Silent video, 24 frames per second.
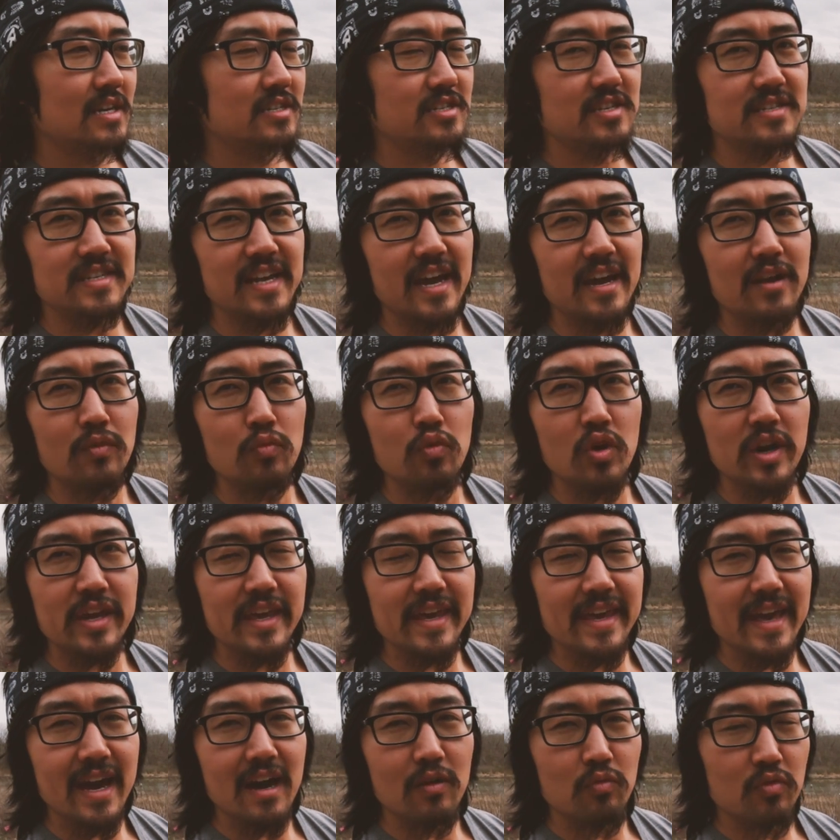just kind of
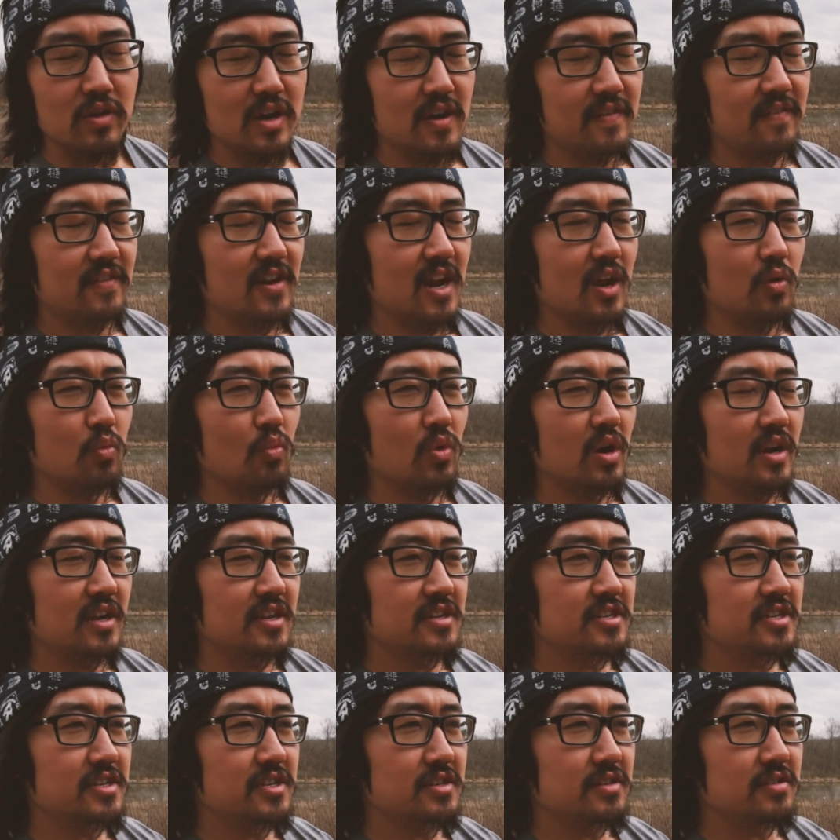working out whenever I
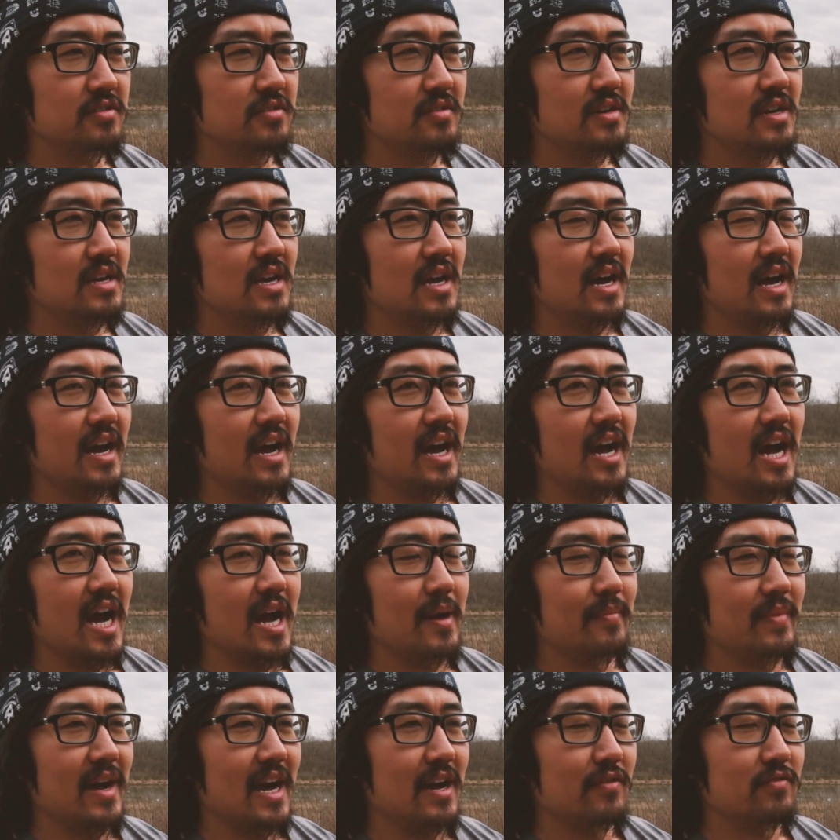wanted to.
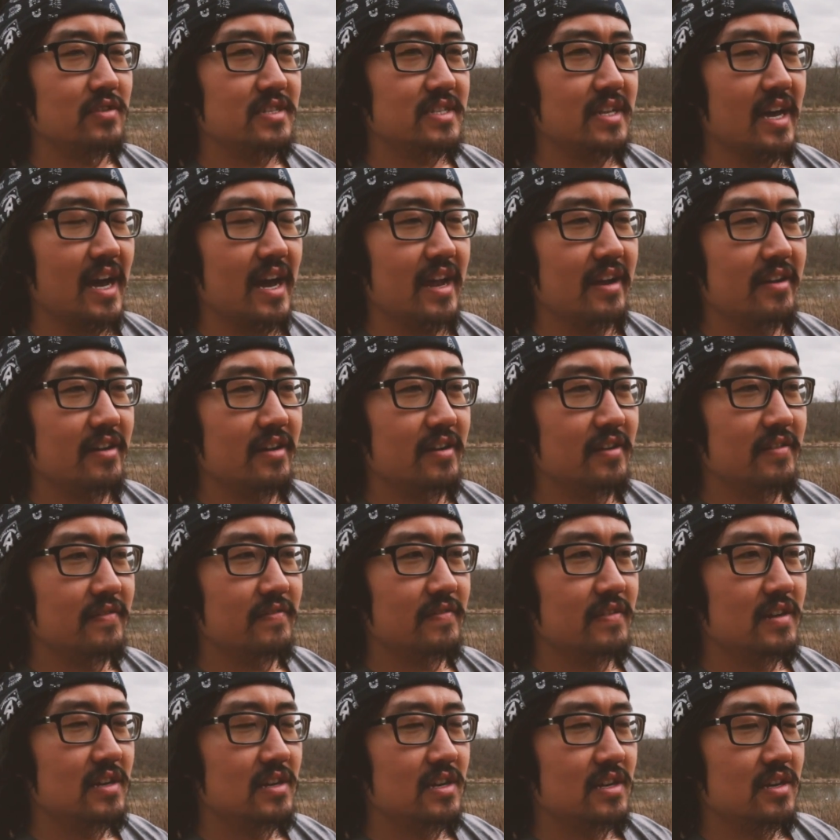I was kind of
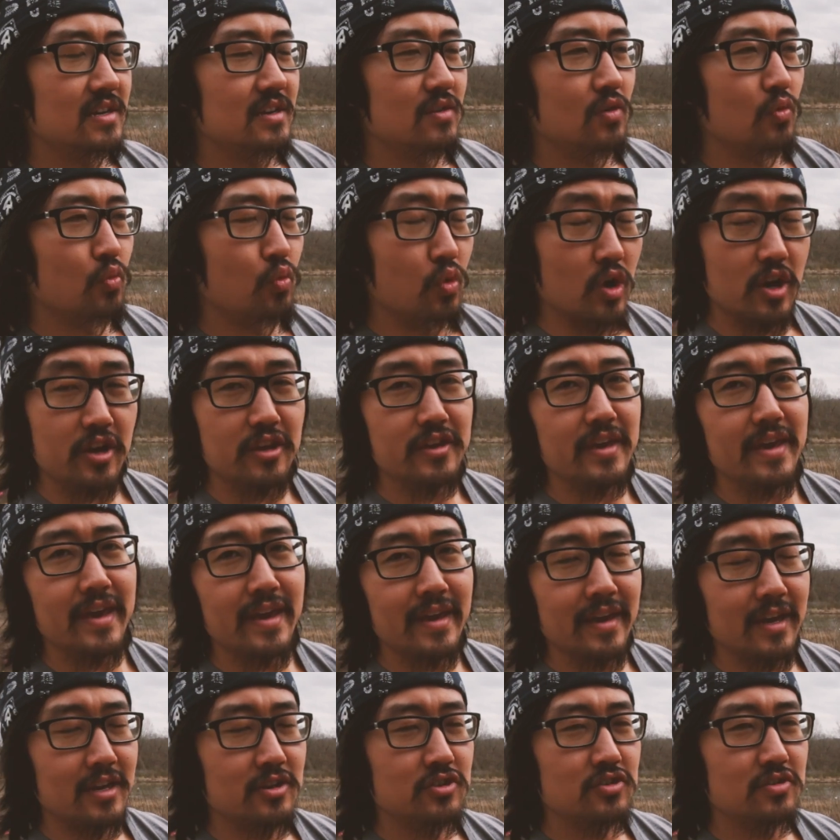
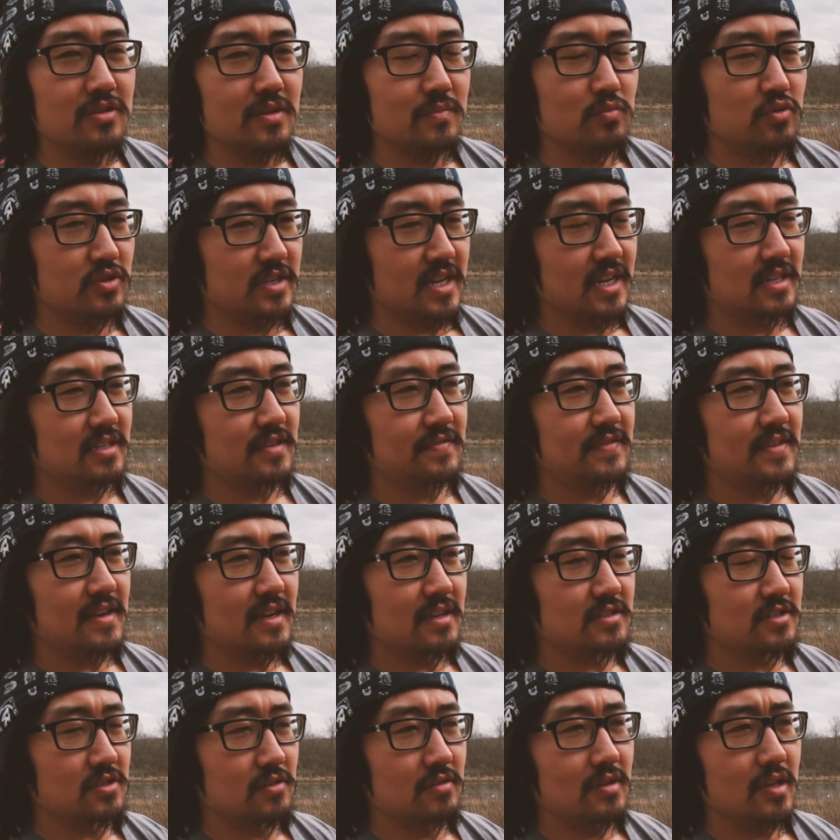working and doing productive
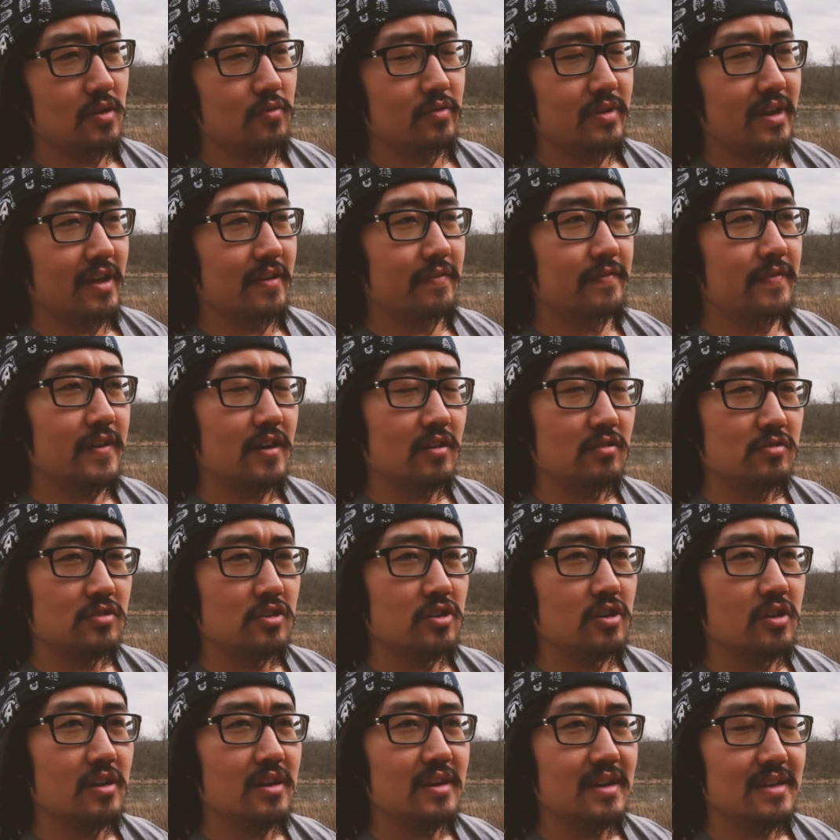things only when I felt
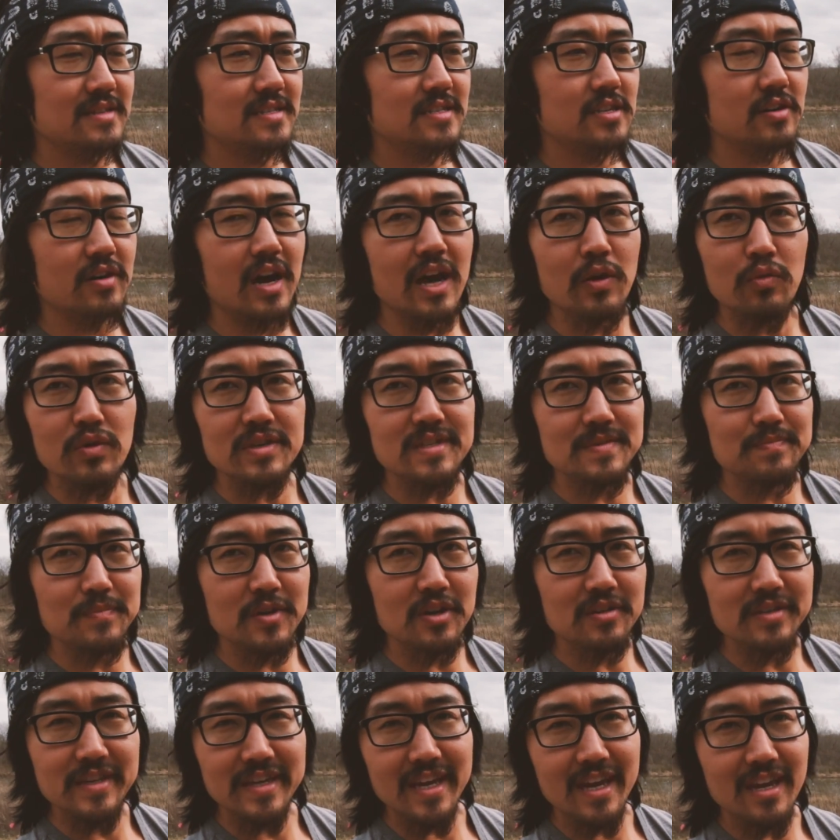good, and so I wasn't
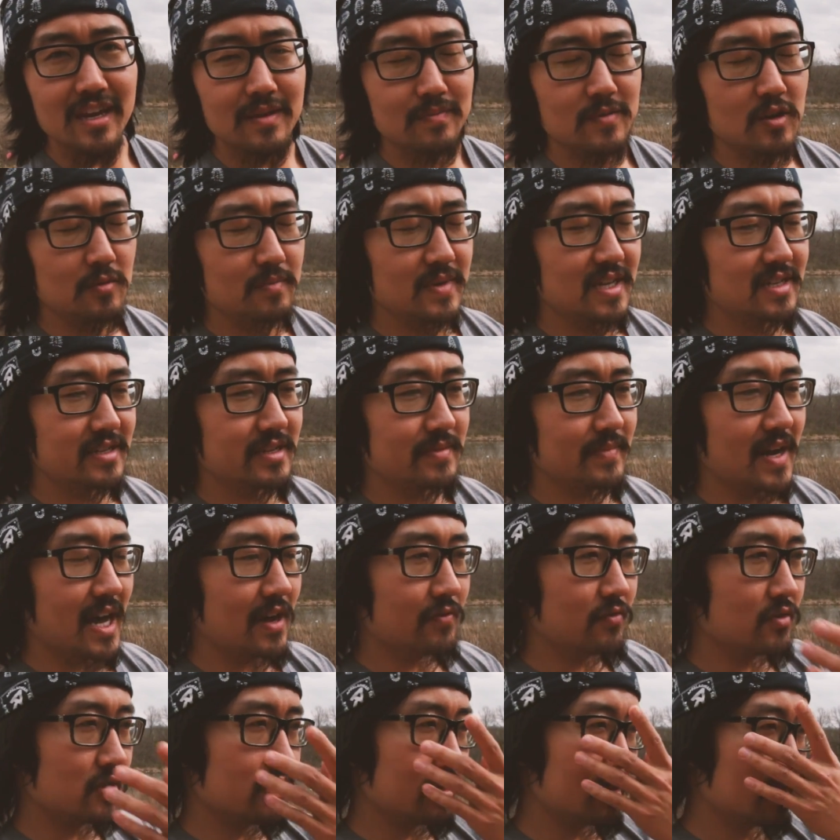building any momentum. I
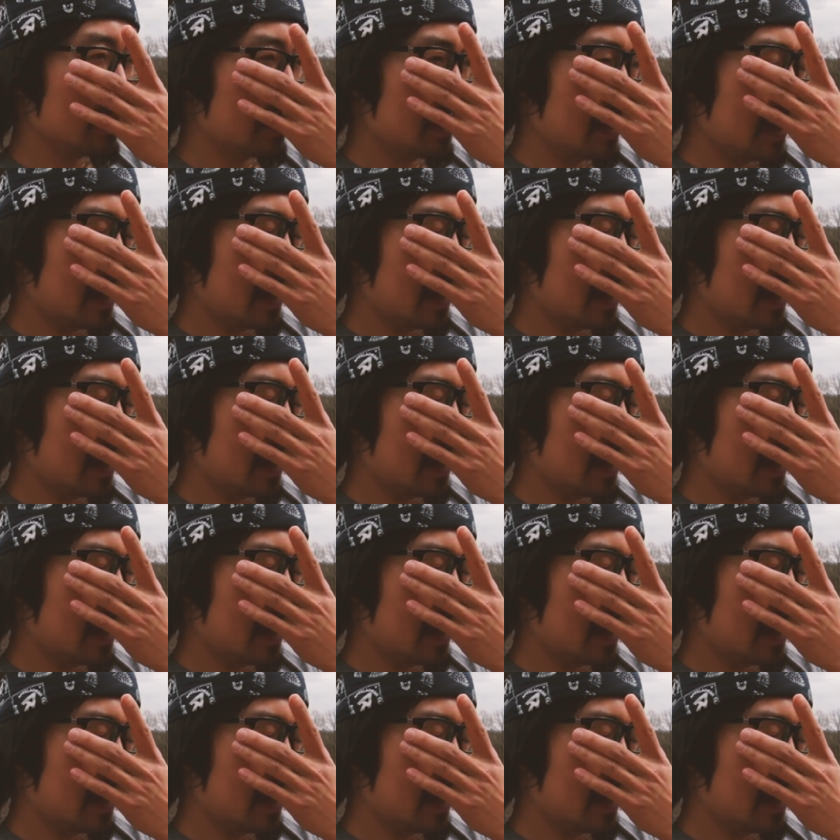would